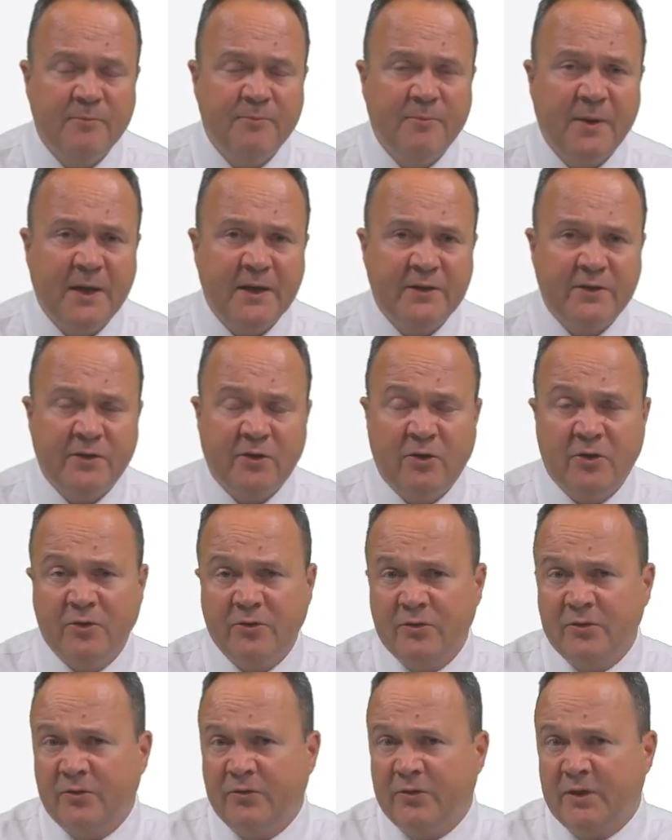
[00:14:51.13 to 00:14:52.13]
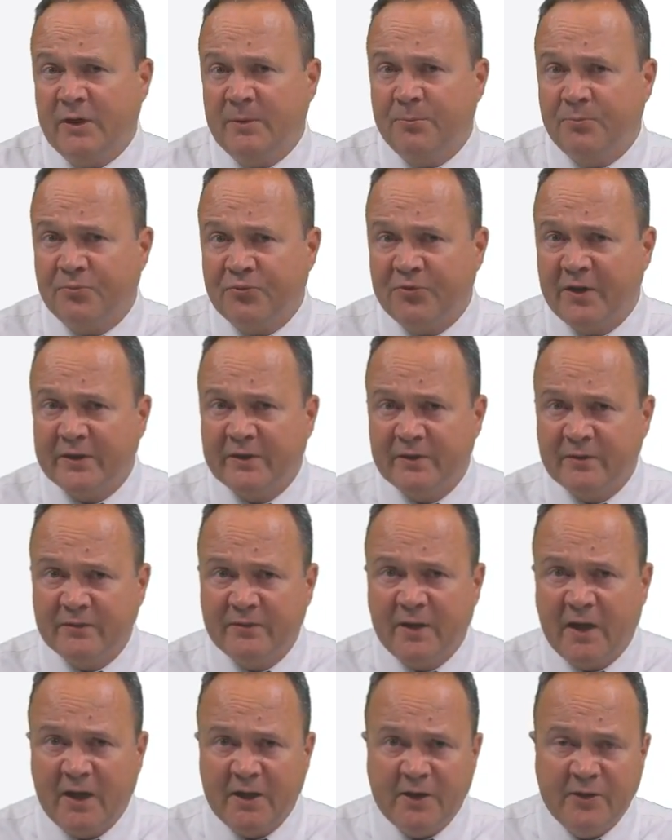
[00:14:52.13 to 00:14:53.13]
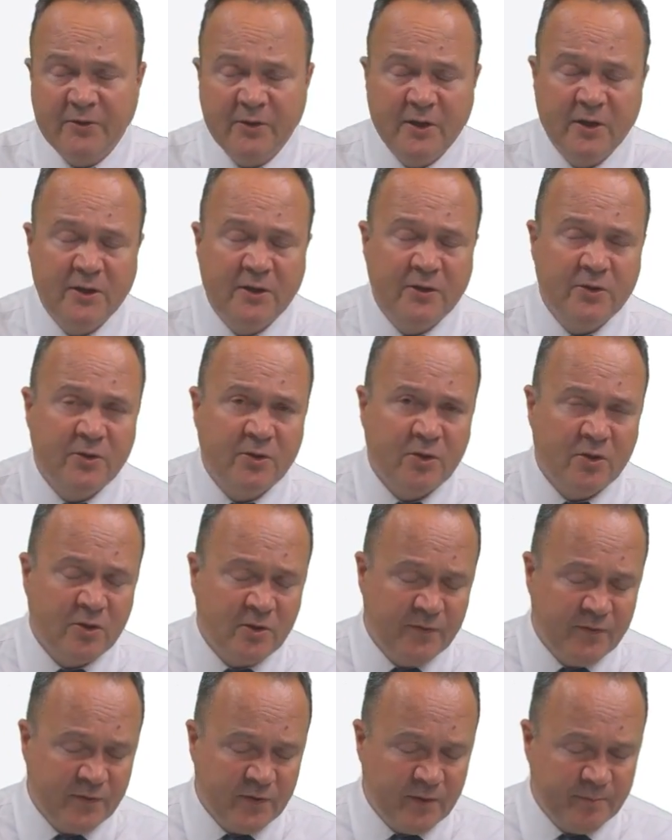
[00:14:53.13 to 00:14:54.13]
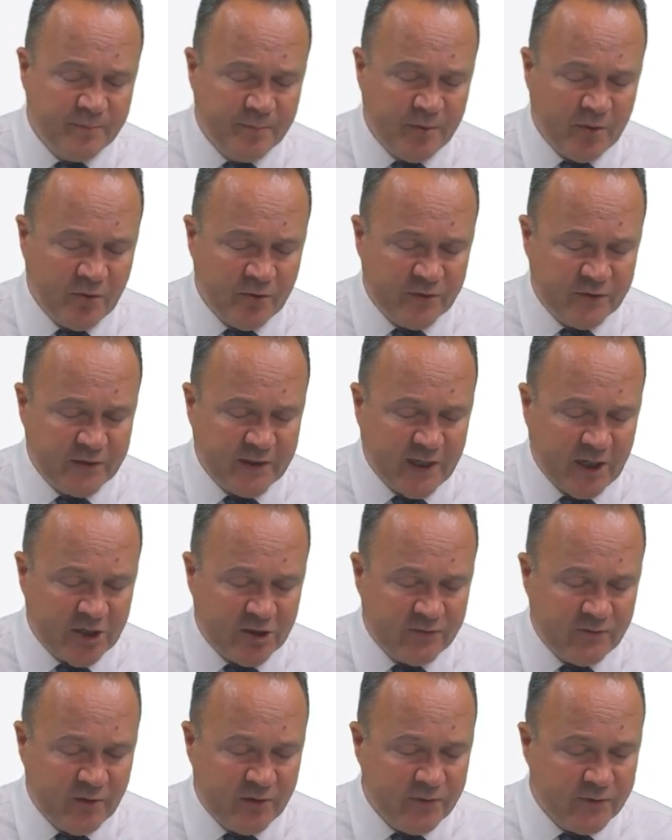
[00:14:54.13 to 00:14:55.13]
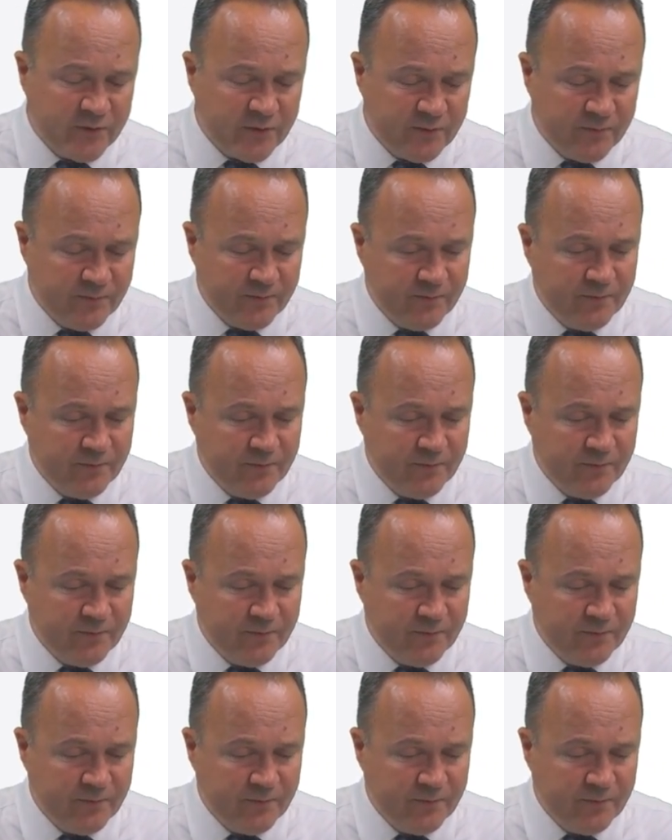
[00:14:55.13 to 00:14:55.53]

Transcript: based on the present value of the bond's cash flows,